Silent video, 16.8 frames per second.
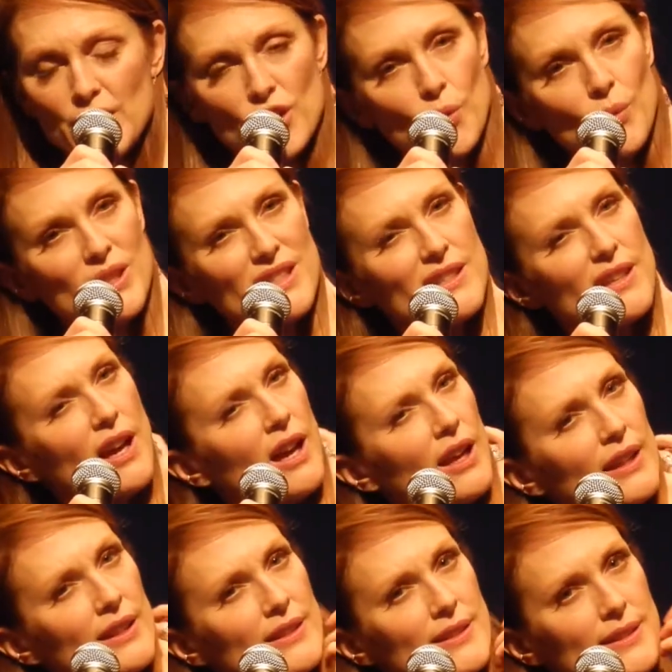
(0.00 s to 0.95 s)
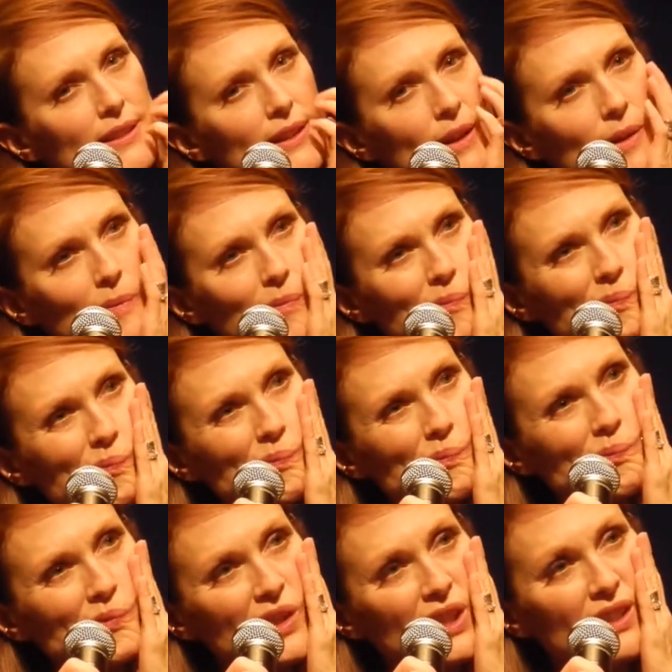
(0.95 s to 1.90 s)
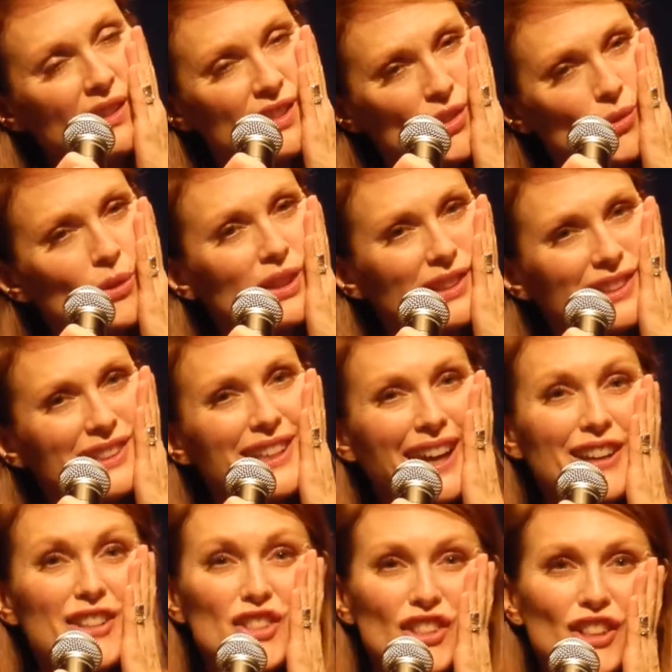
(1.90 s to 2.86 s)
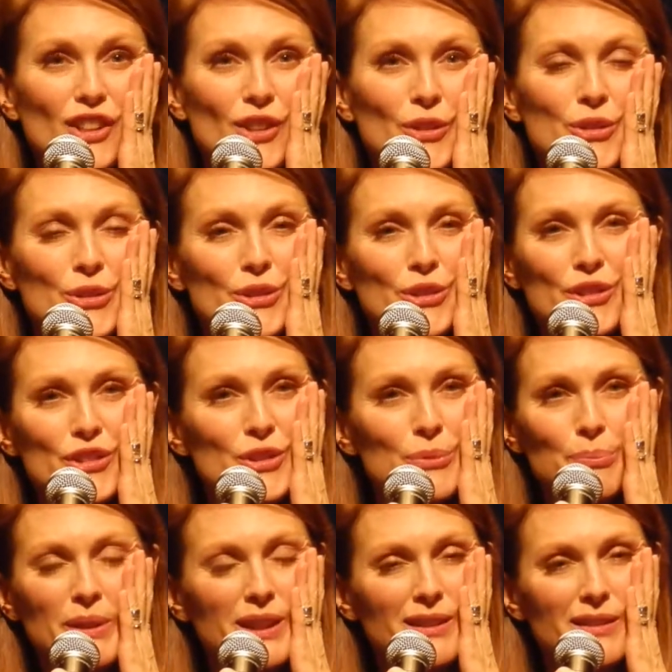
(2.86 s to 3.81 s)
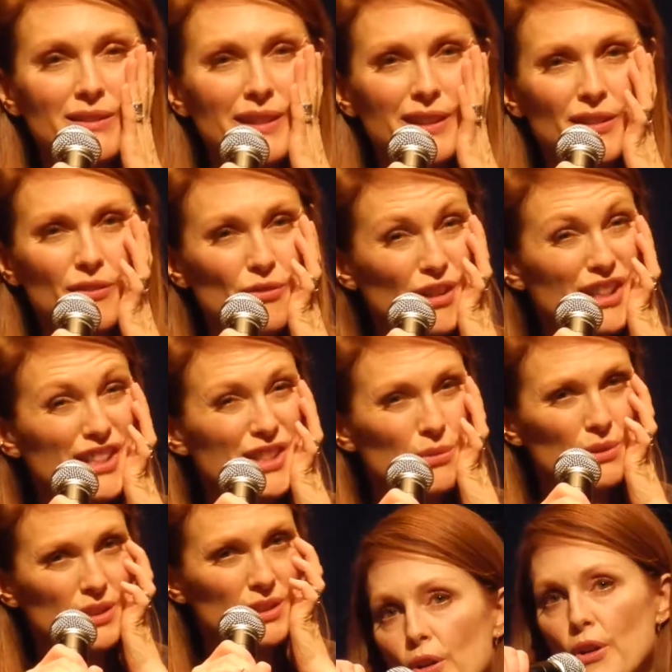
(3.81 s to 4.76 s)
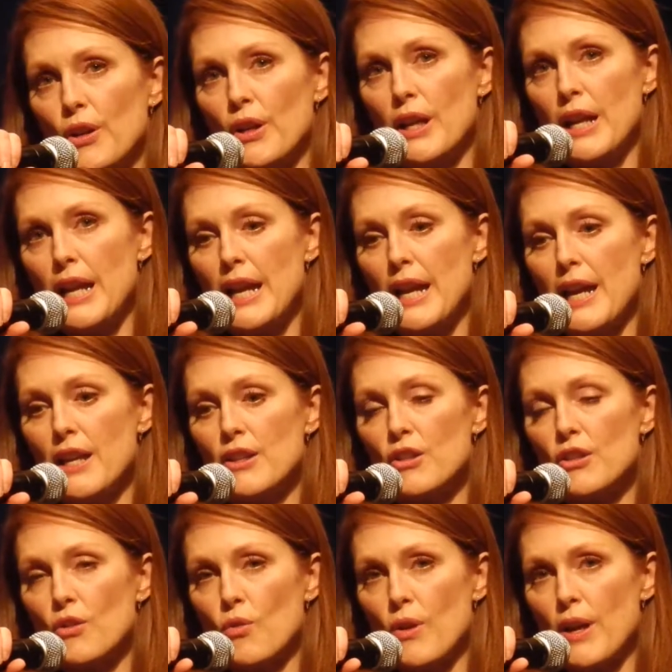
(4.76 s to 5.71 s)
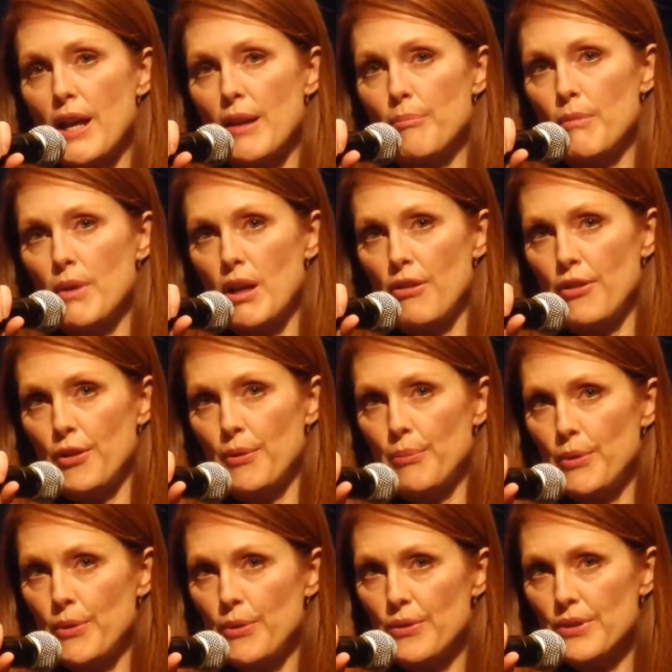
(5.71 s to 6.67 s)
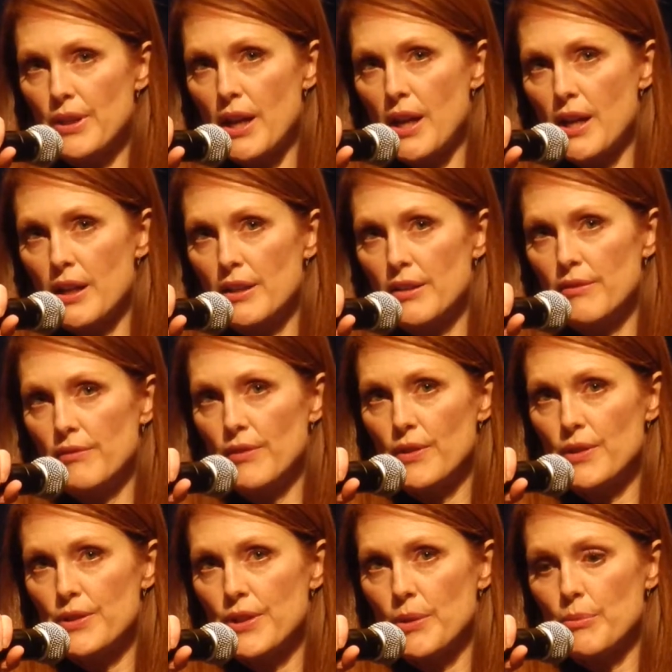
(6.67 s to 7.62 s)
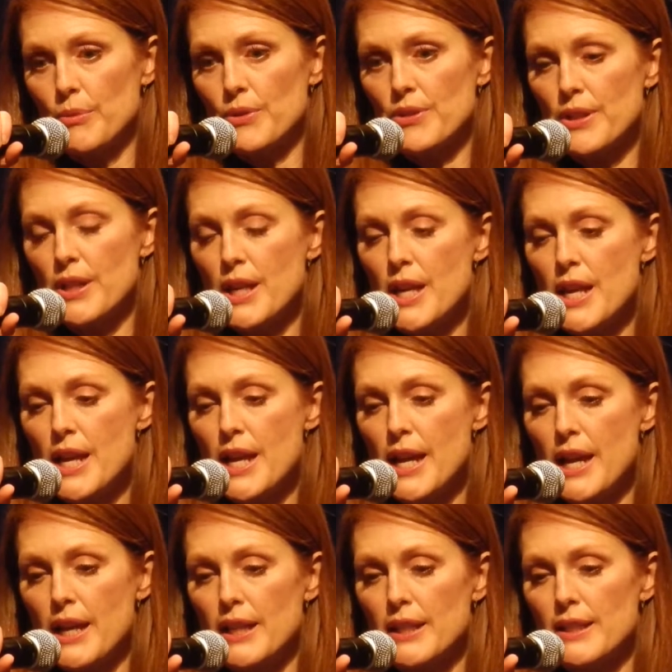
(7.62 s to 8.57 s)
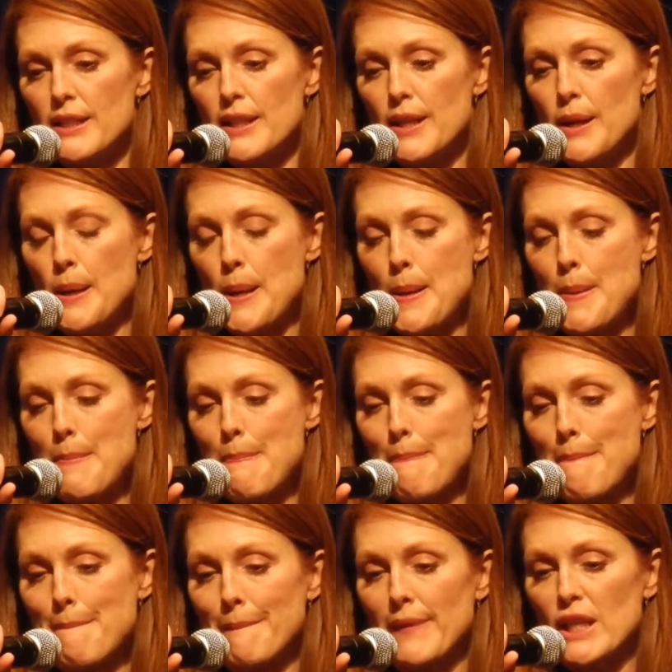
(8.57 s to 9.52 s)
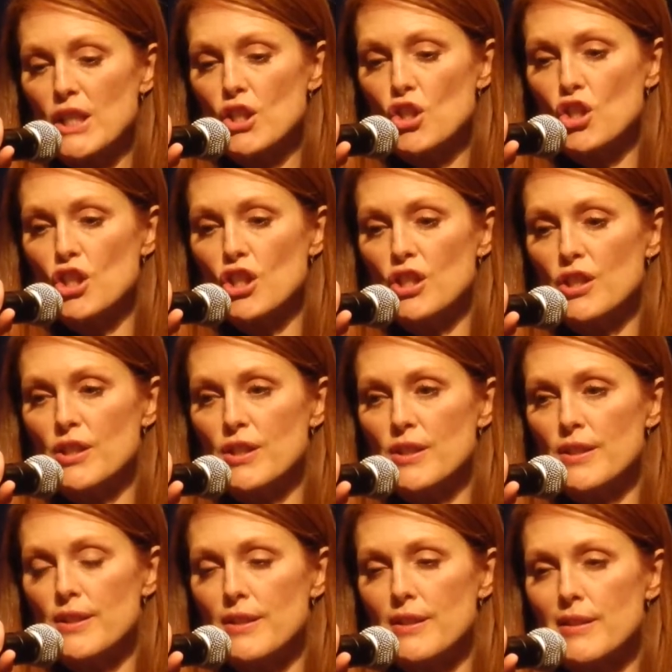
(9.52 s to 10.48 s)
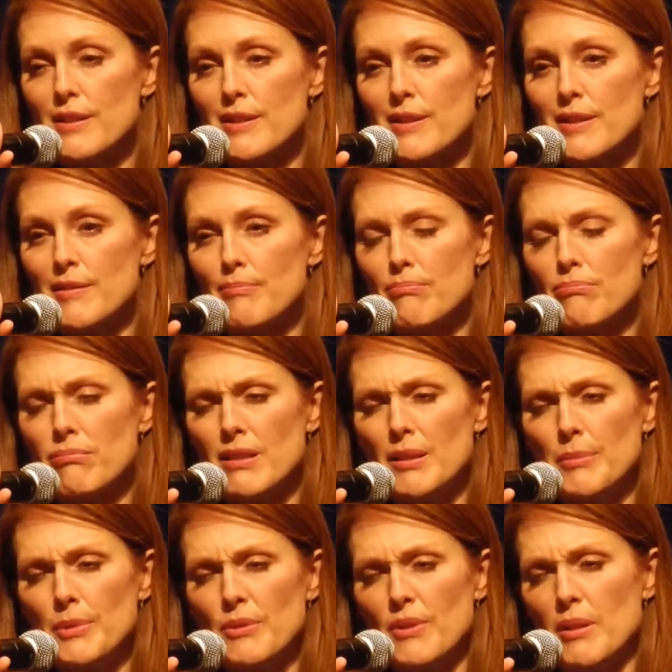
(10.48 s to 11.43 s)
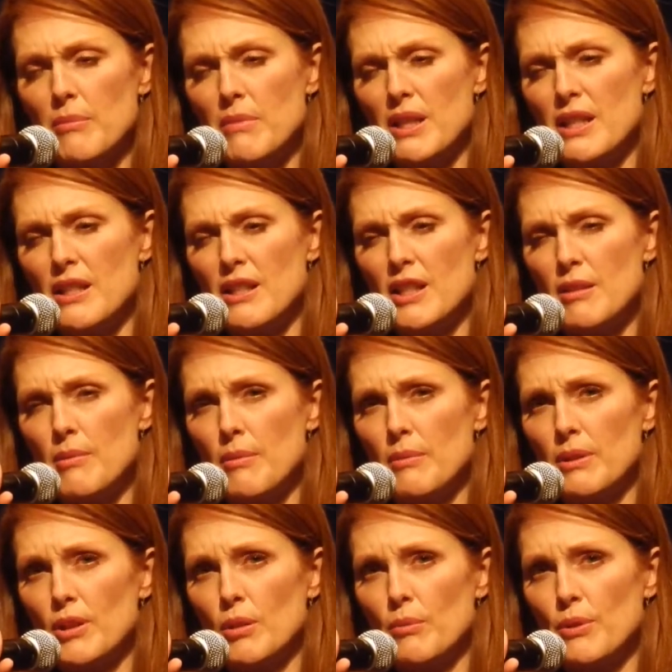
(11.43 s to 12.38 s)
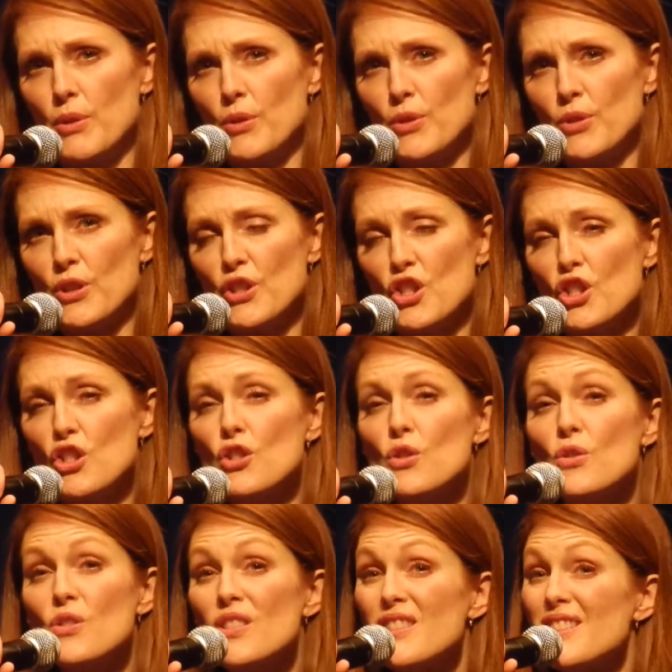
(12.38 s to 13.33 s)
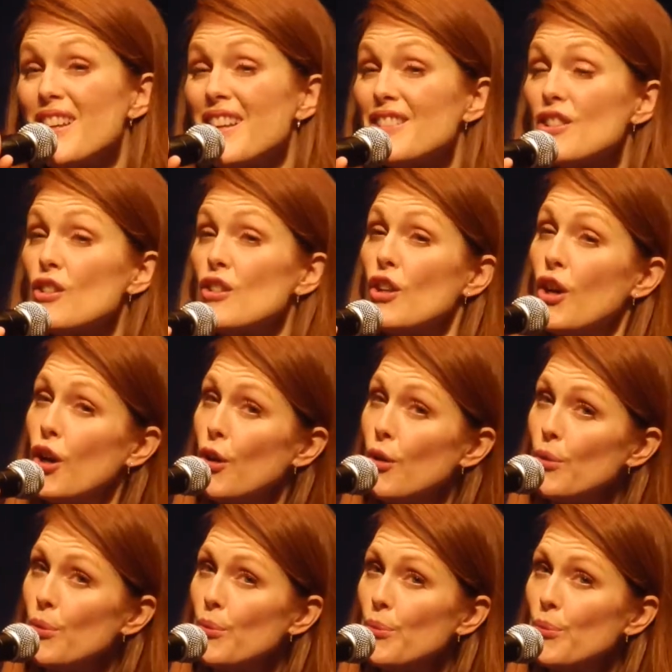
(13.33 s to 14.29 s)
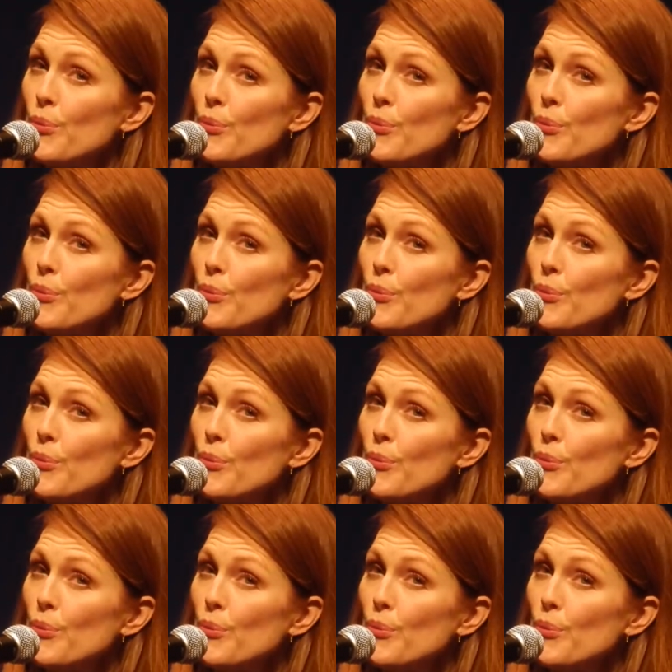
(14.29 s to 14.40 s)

So it's not as, so it is actually closer to just being like friends with her. And grandmother both died of Alzheimer's, and she's probably around my age, maybe a little bit older, and she chooses not to know.